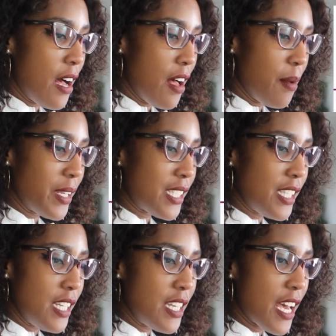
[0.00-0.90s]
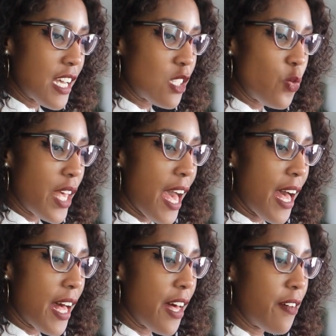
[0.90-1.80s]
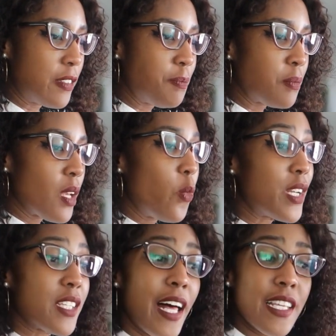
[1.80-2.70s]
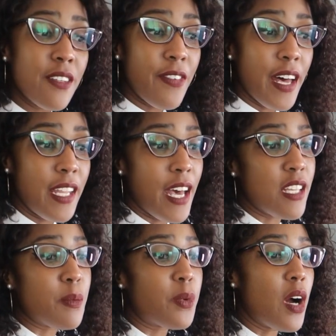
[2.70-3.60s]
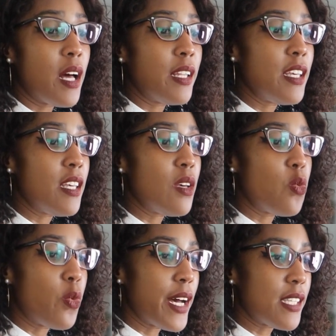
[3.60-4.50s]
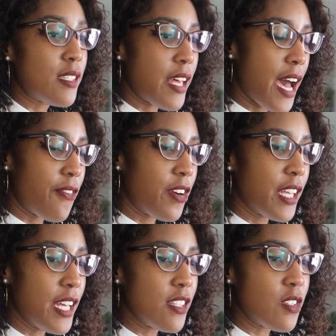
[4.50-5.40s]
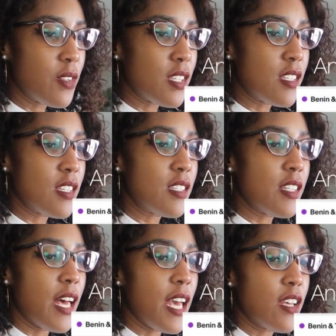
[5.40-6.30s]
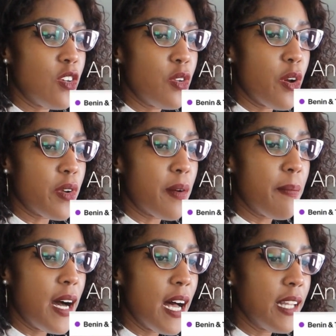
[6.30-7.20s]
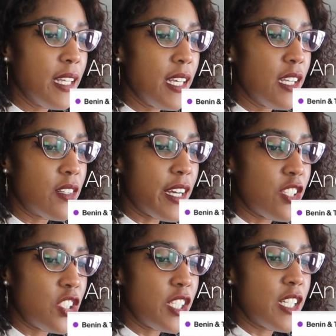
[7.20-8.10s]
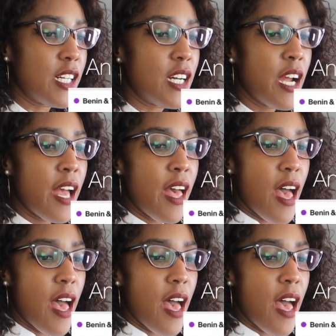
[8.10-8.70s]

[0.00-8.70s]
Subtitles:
Let's see, next we have what is classified as broadly West African. So this is like, you know, your Mali, your Niger,